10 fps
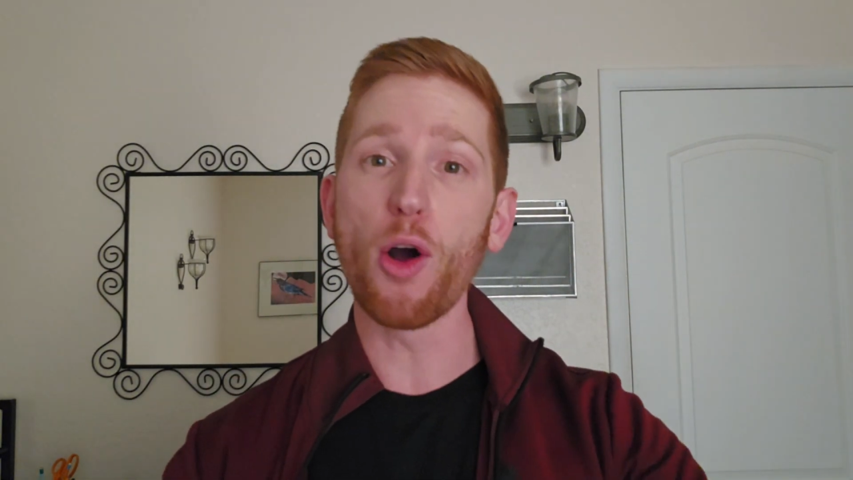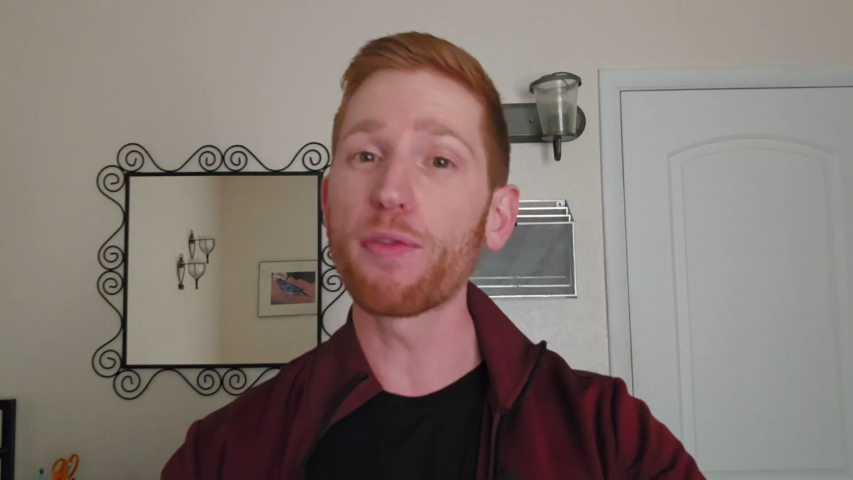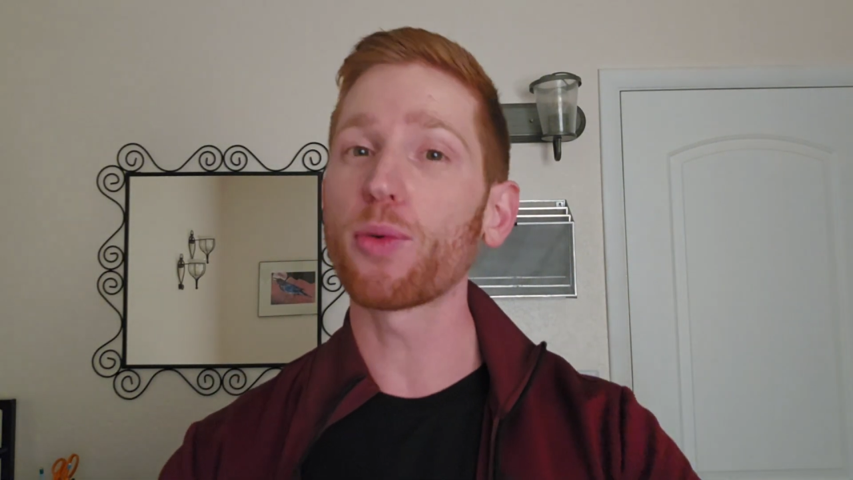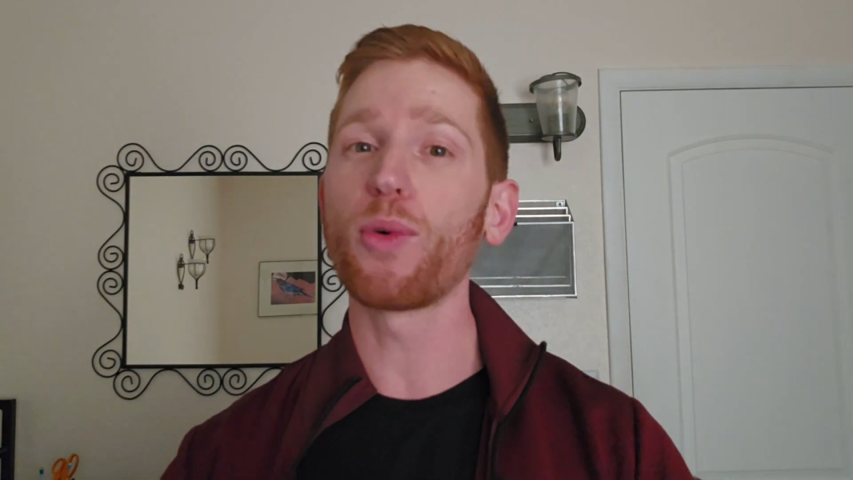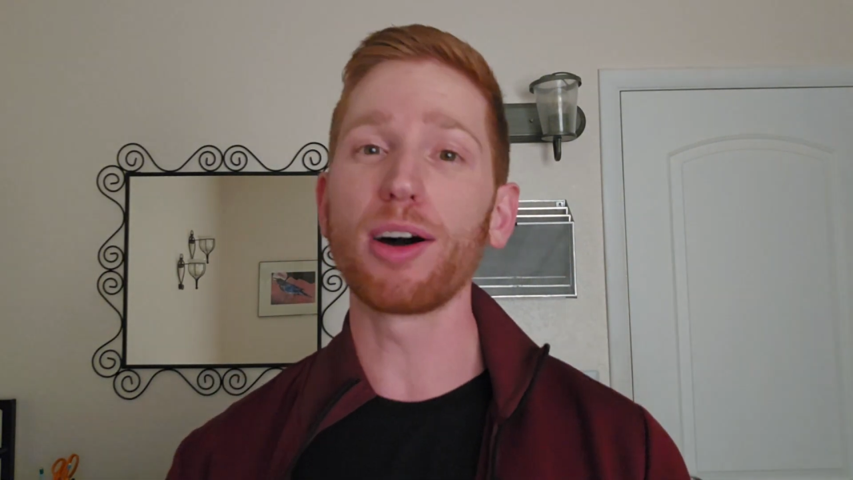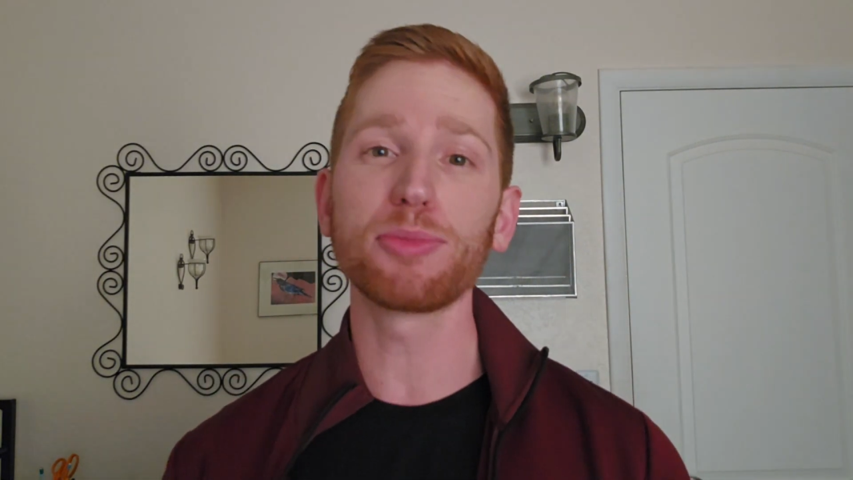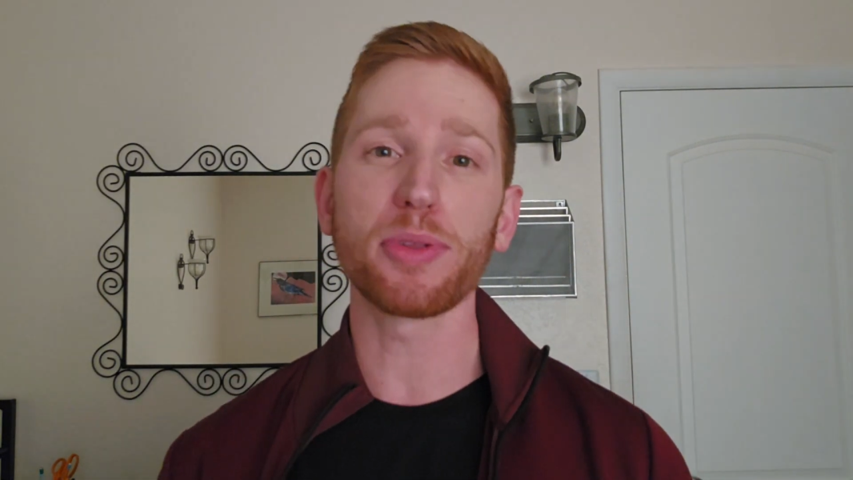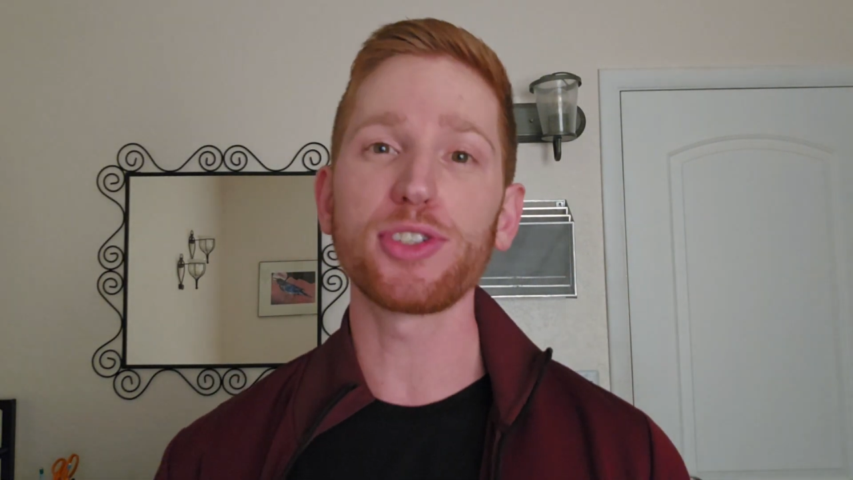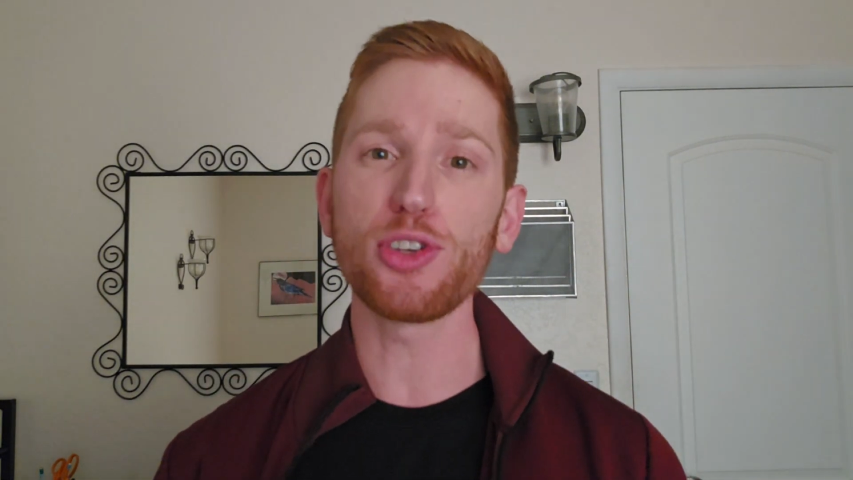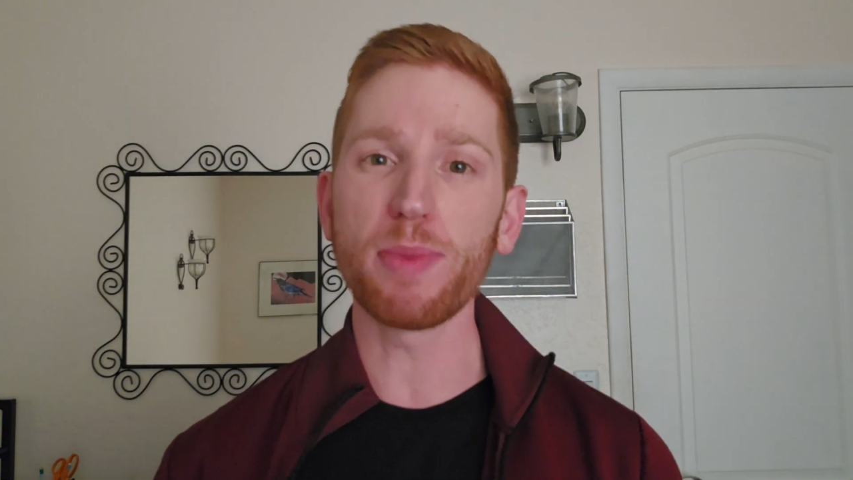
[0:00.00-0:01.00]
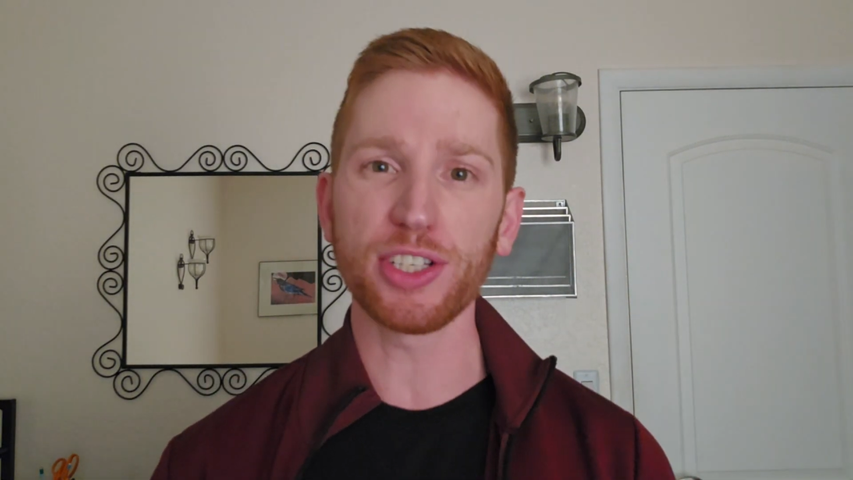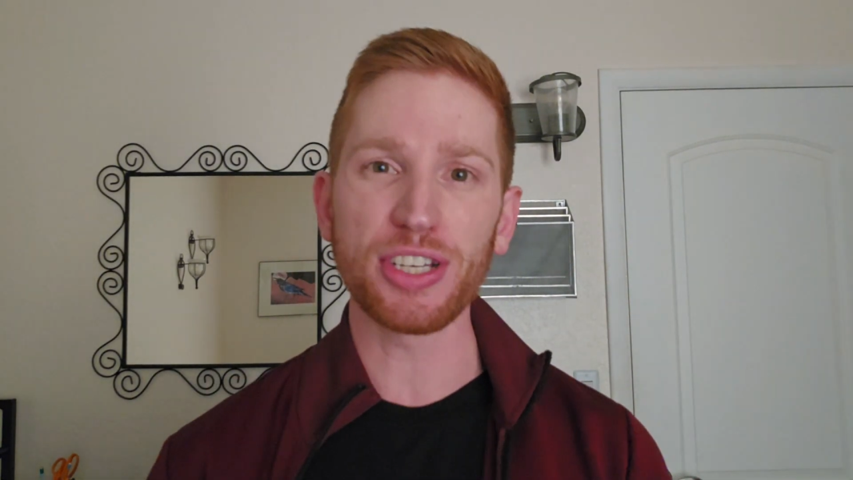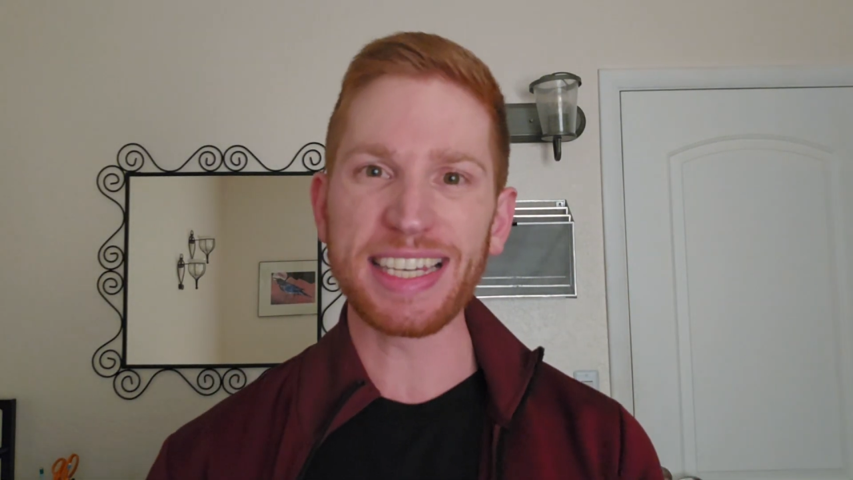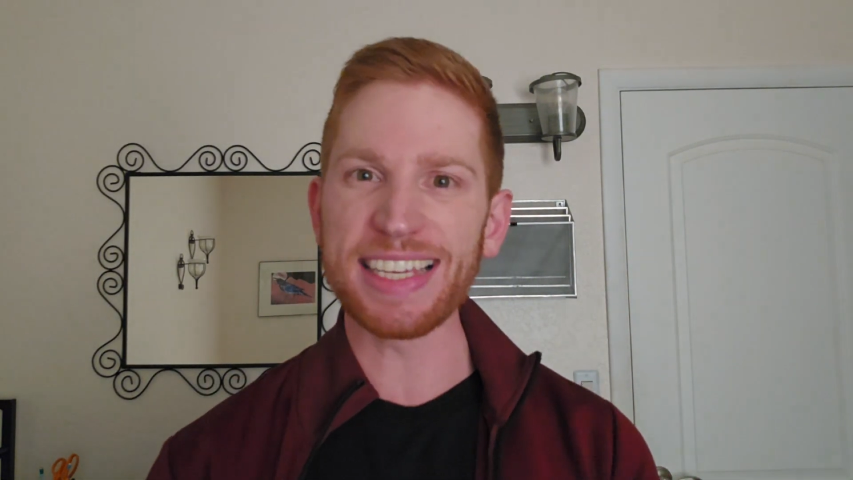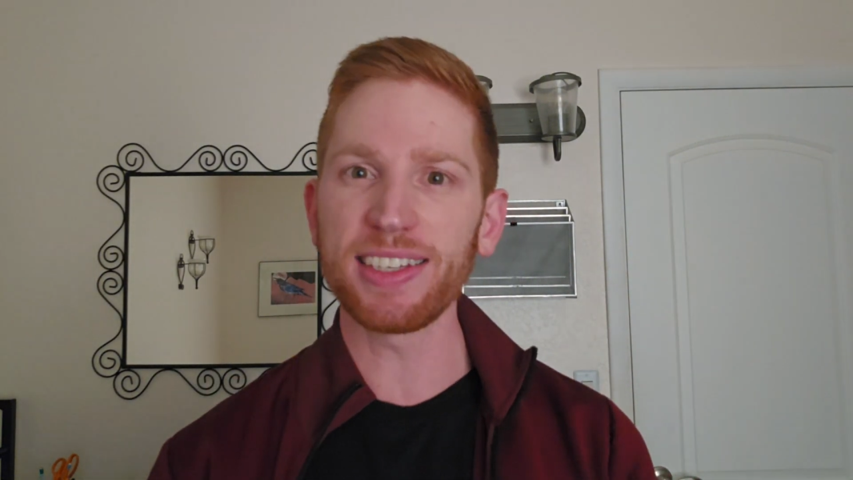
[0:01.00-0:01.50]
overwhelmed with too
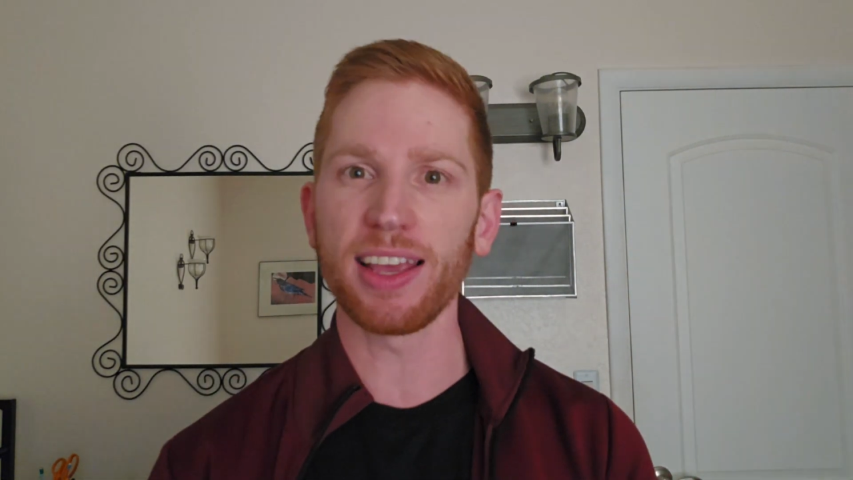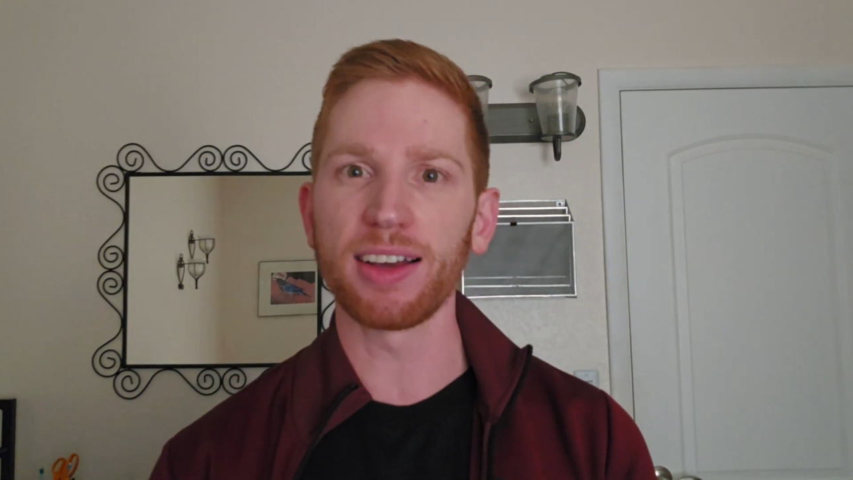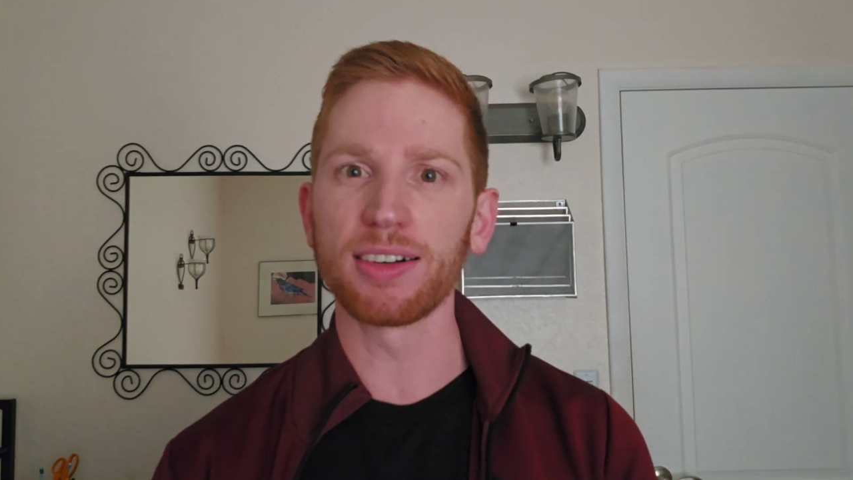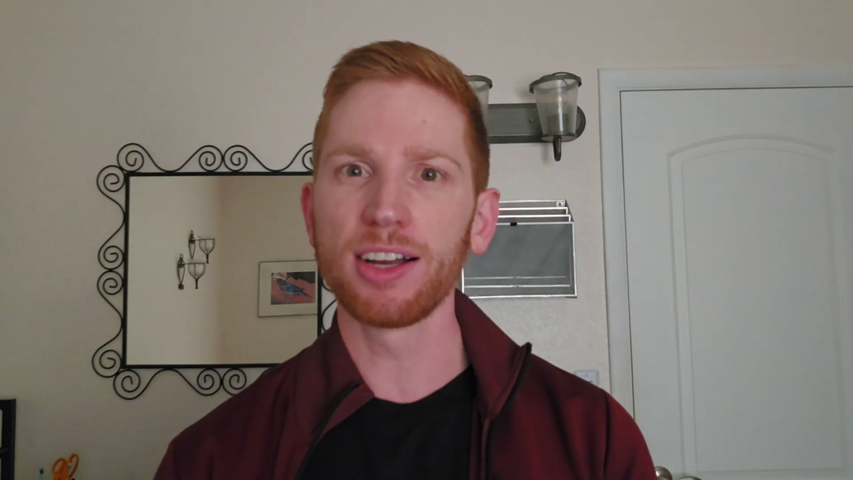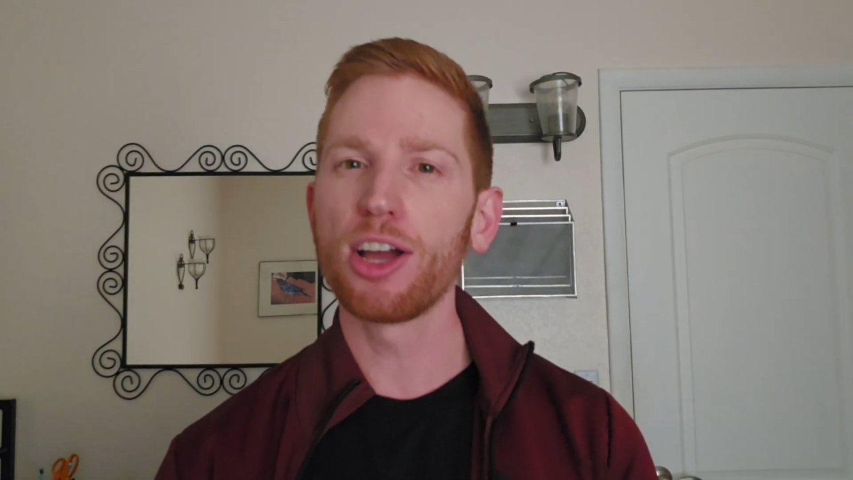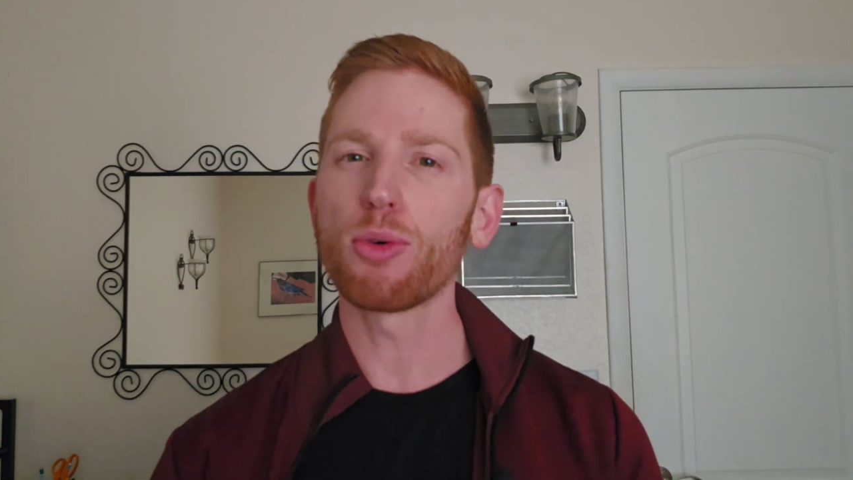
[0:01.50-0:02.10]
much detail.